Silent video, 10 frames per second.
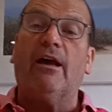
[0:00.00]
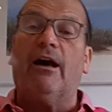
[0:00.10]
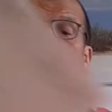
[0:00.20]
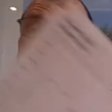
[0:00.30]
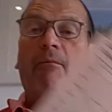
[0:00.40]

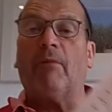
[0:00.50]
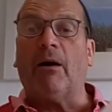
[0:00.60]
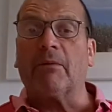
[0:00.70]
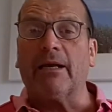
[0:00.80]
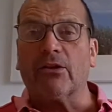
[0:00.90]

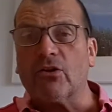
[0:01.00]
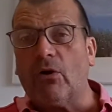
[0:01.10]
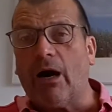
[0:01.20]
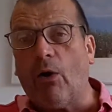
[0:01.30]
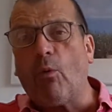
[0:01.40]
I'm going to do a
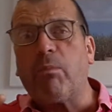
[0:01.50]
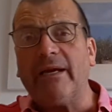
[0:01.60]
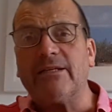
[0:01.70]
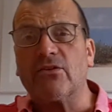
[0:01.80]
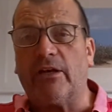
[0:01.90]
whole
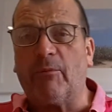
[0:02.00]
piece on it.